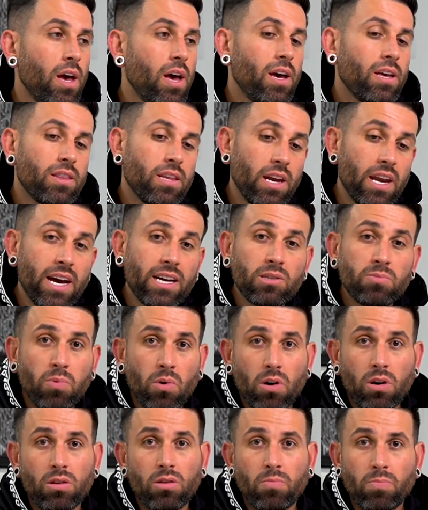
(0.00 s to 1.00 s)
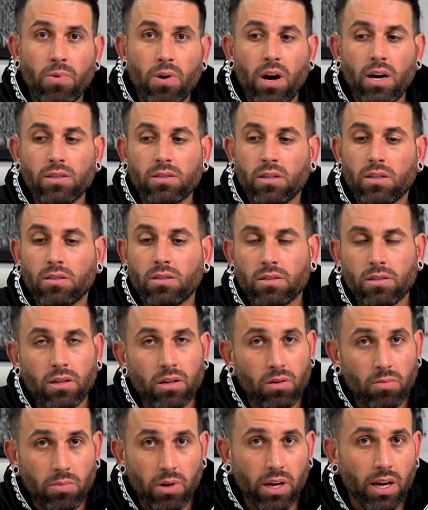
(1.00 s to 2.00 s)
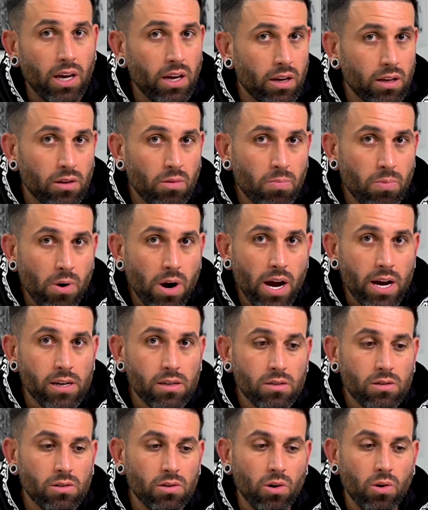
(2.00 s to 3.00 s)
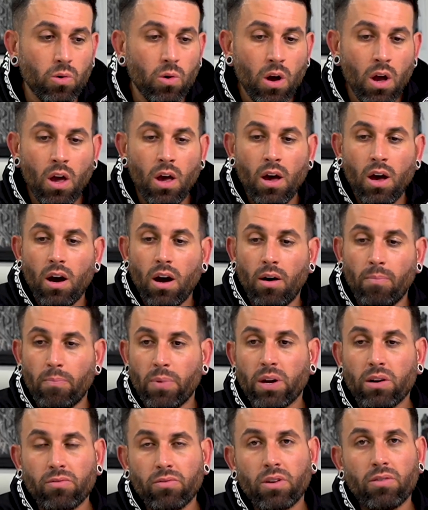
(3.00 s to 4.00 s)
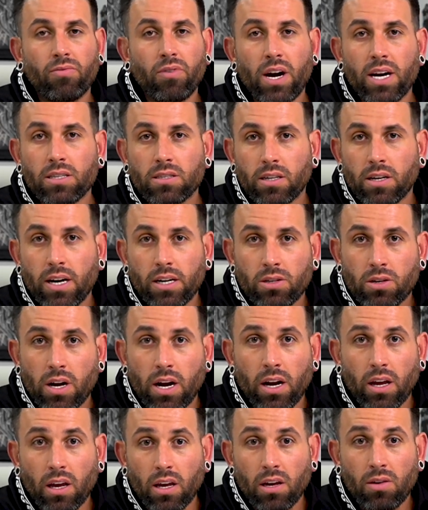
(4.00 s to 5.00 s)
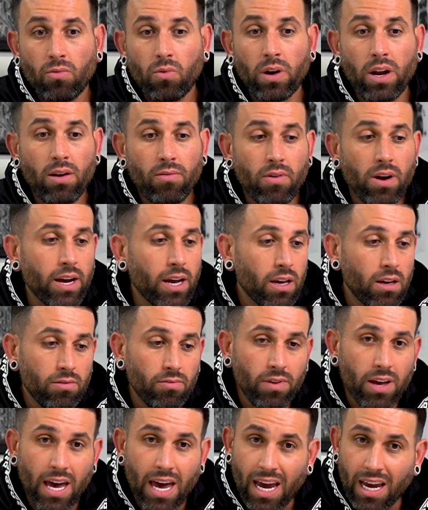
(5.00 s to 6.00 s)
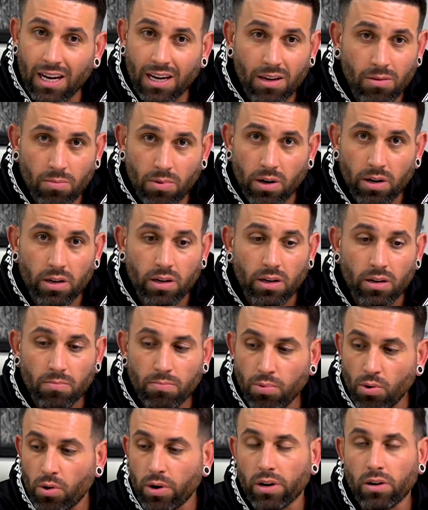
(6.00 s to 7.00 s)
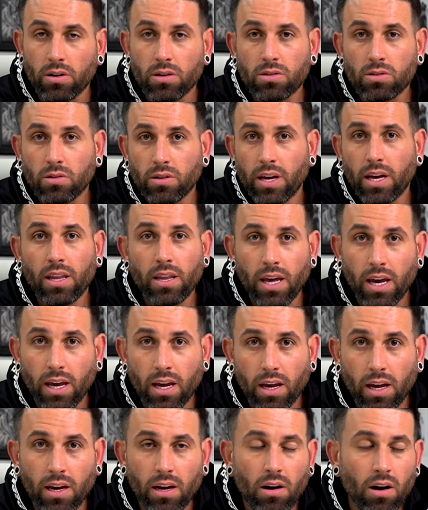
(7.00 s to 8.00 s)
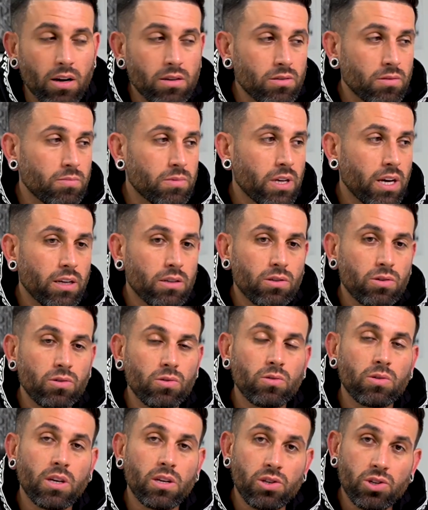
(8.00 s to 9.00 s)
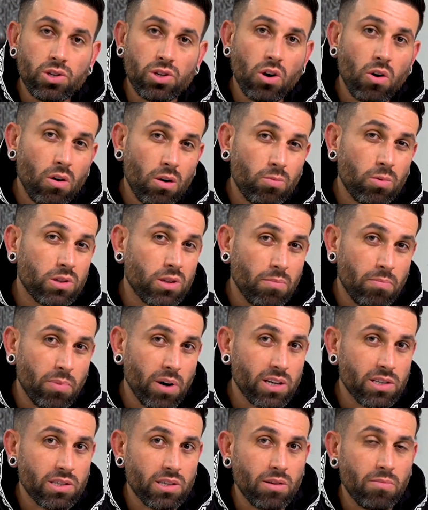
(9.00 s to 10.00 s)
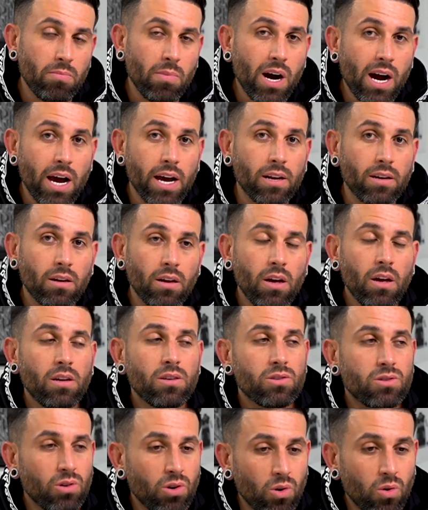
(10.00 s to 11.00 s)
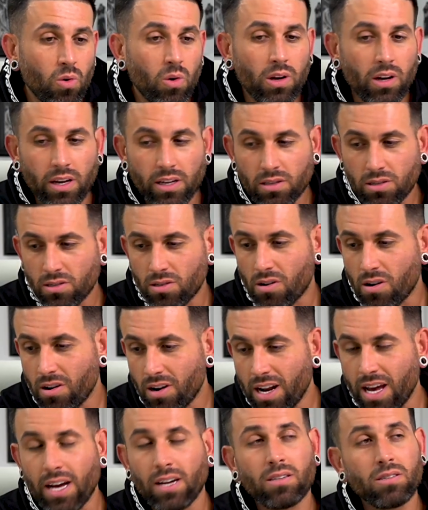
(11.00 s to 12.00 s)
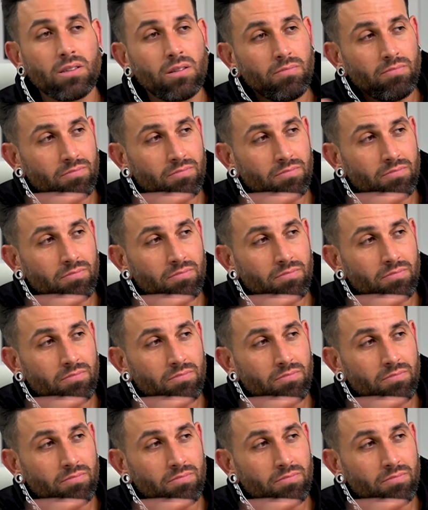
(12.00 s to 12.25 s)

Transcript: The next part of the process is going to be getting the price. So a bit of advice that I try to give whenever I give anybody pointers so that they can get awesome tattoos is show up with a budget in mind. So let's start next.